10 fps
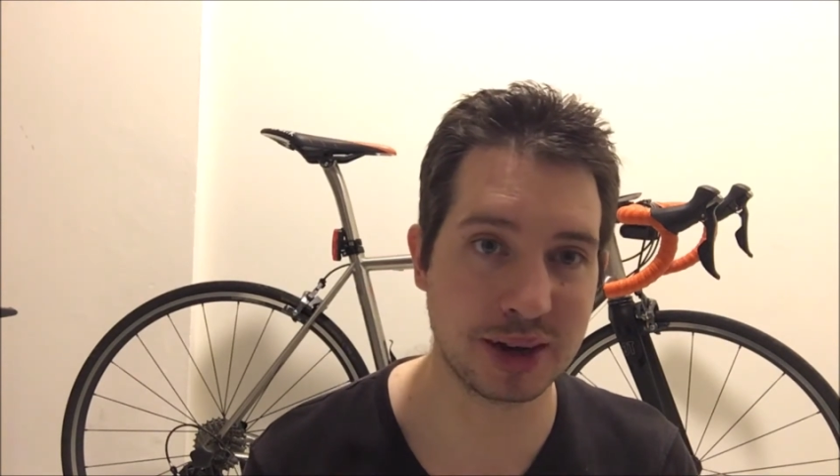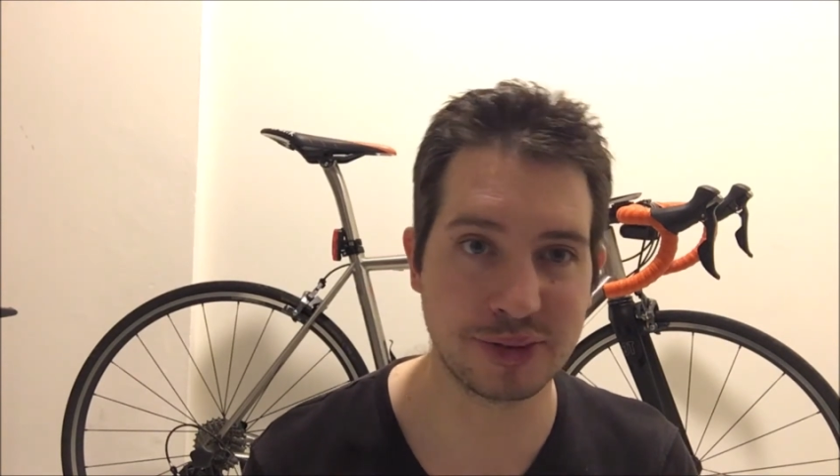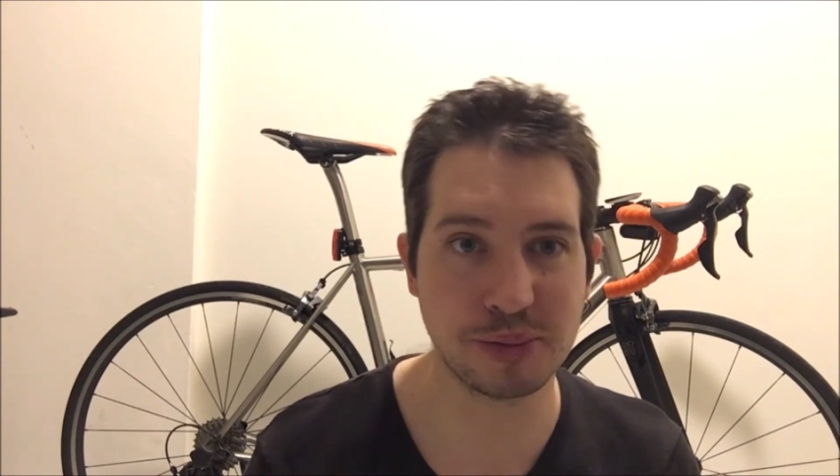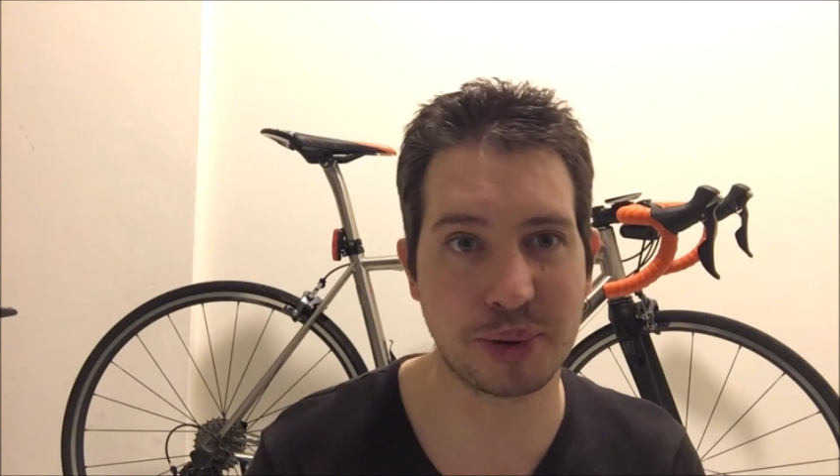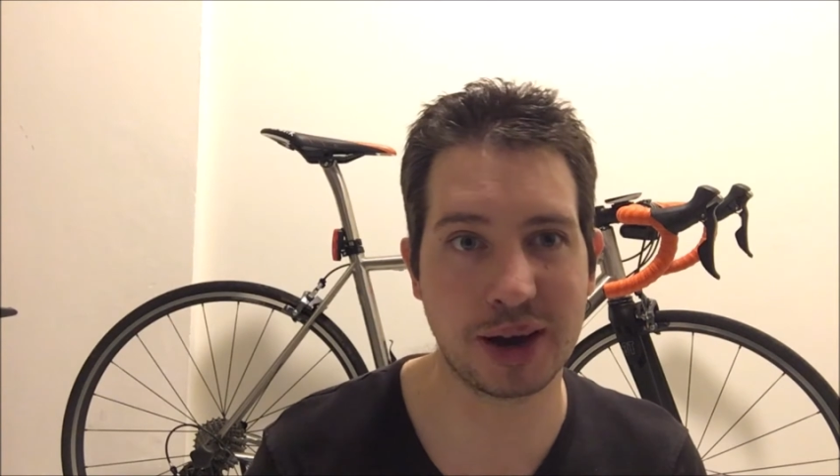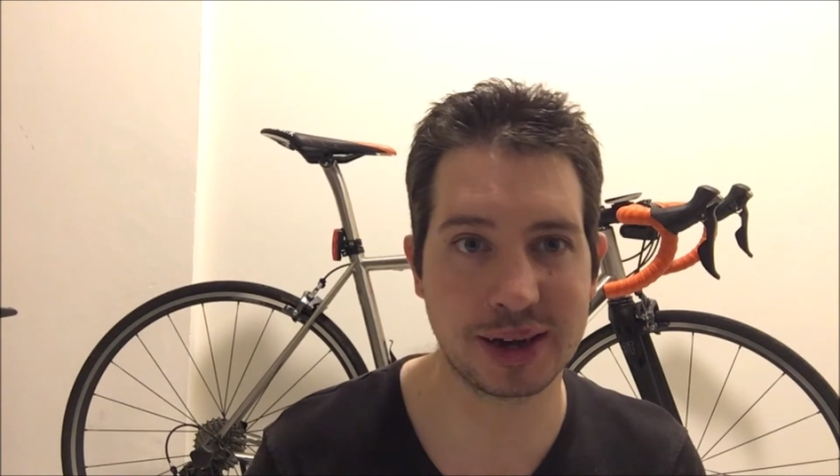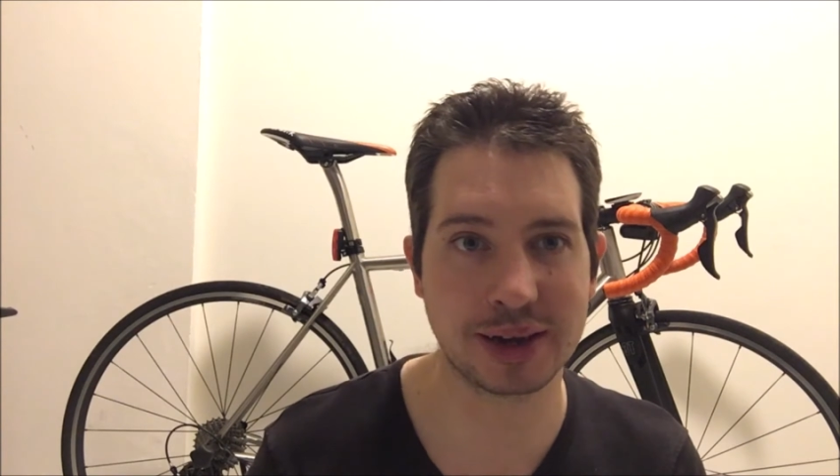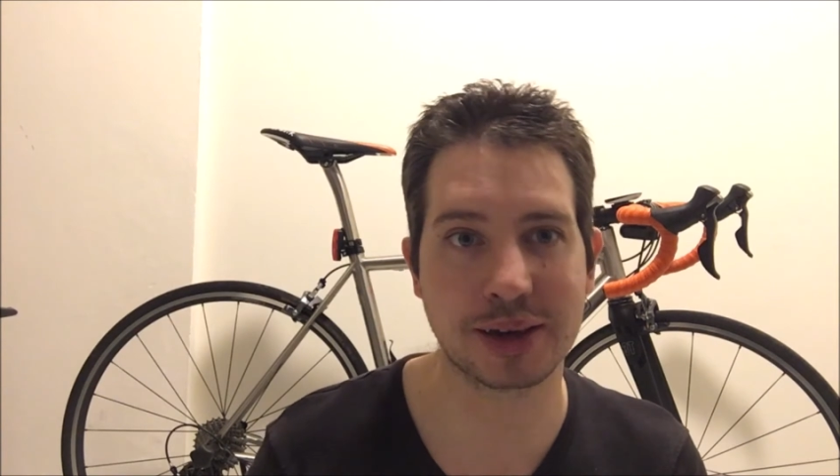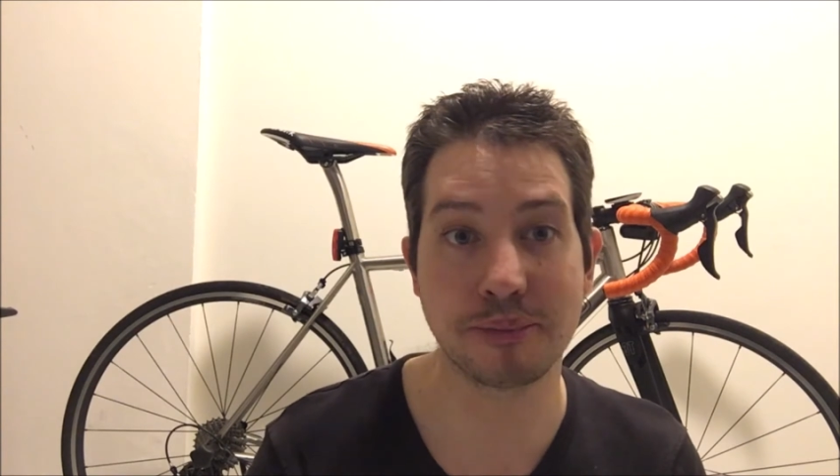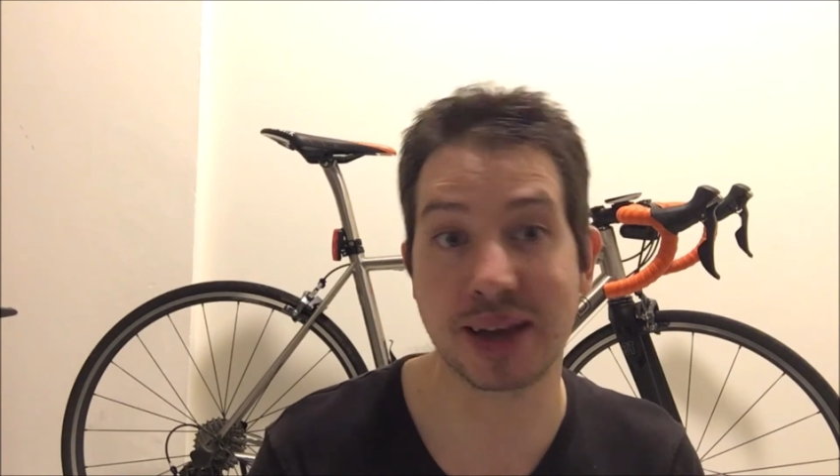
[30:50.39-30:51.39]
If you buy
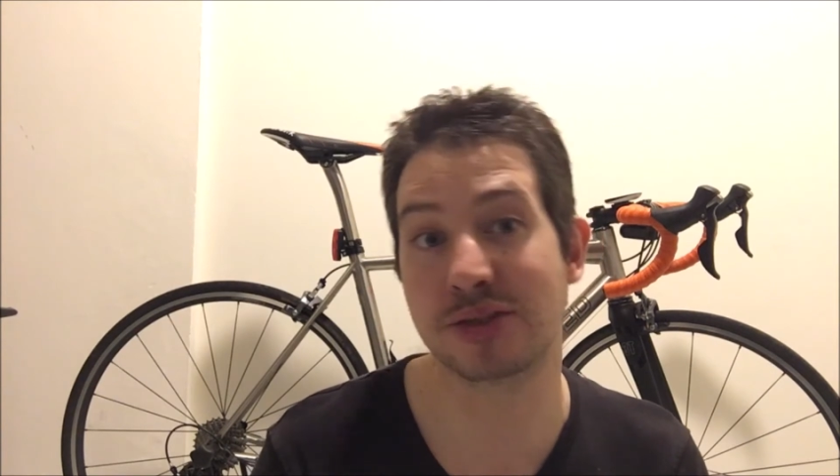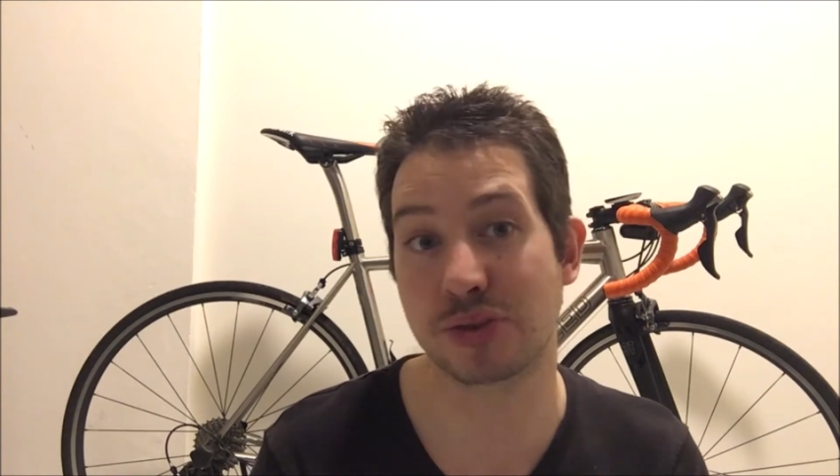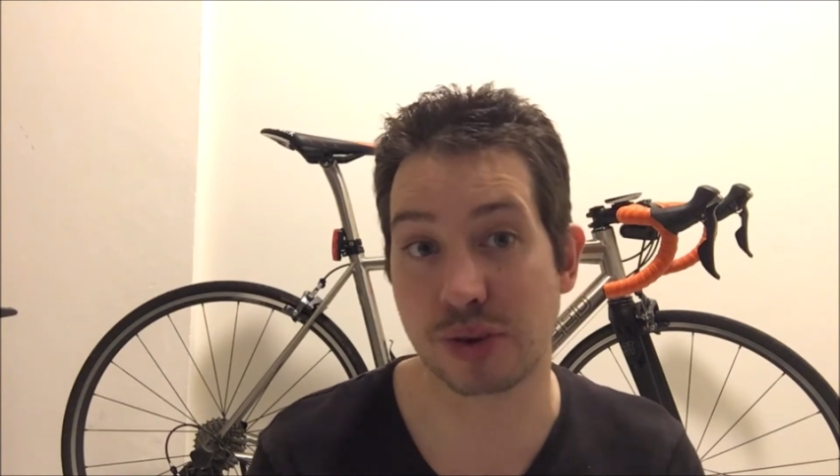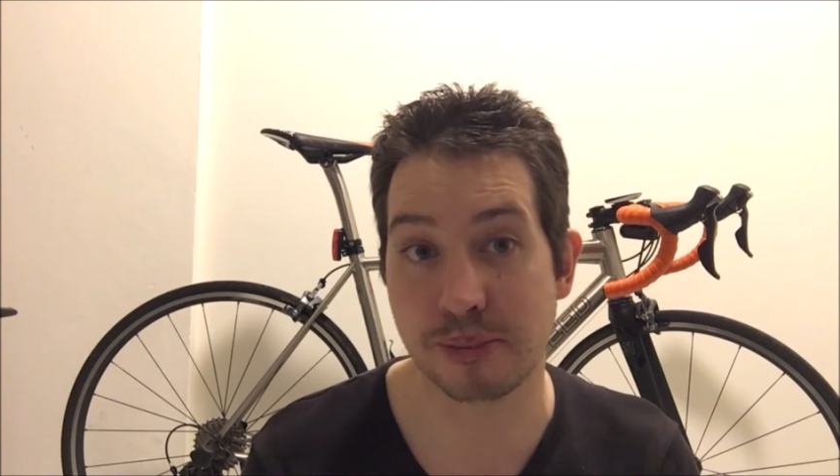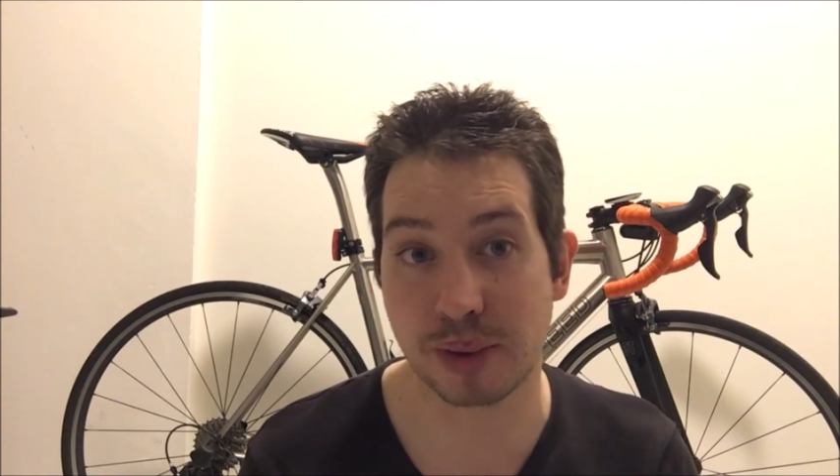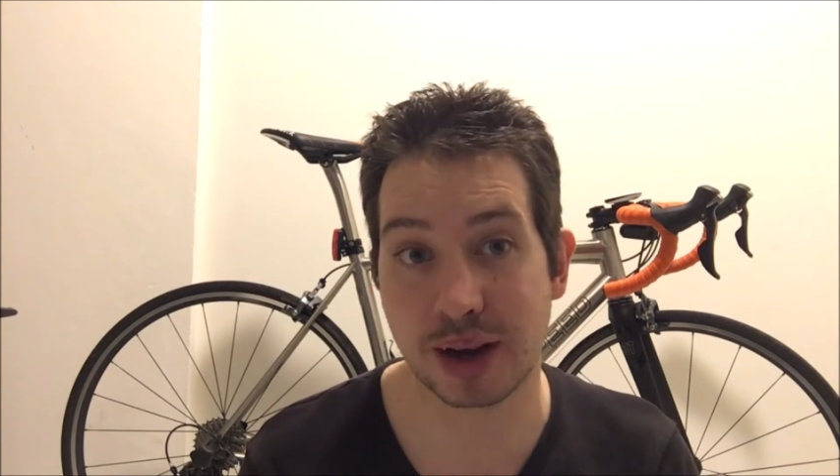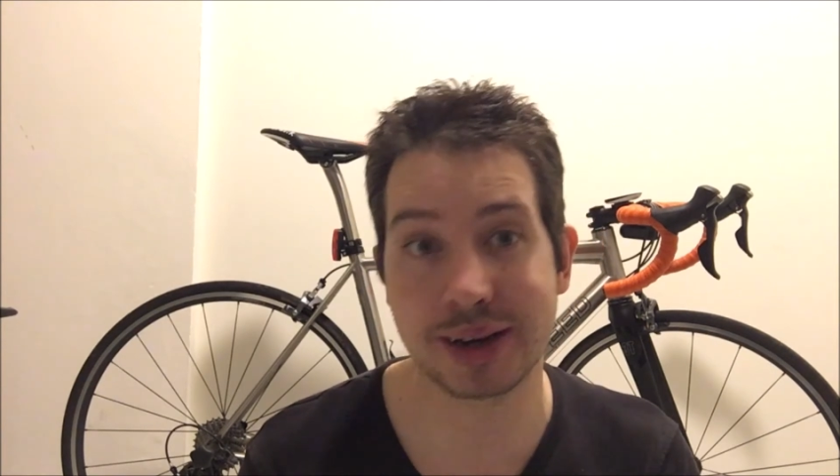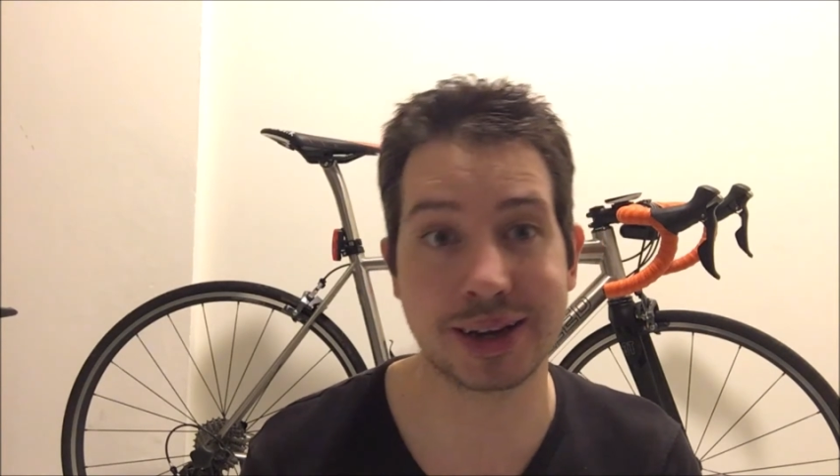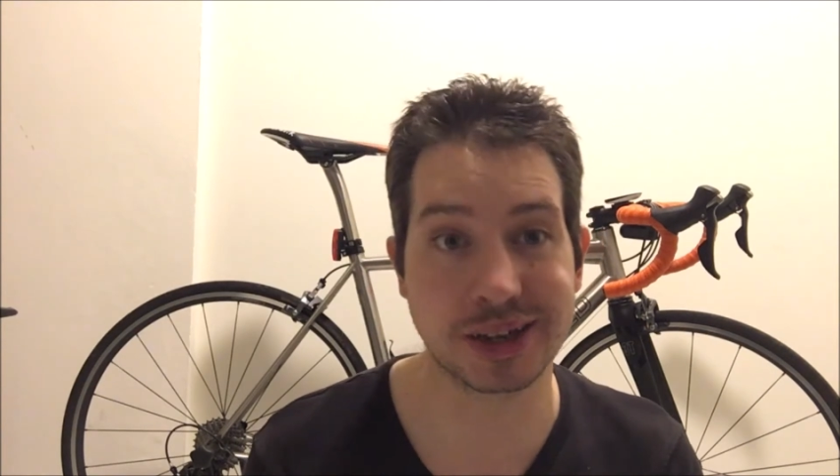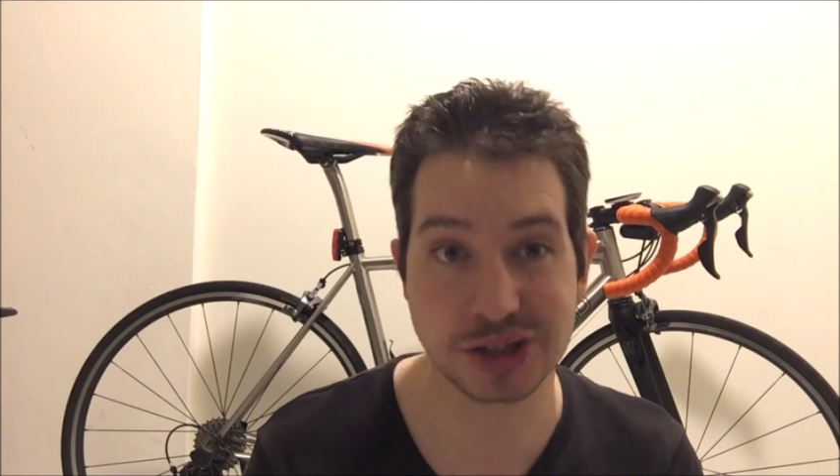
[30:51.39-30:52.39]
like a mainstream bike like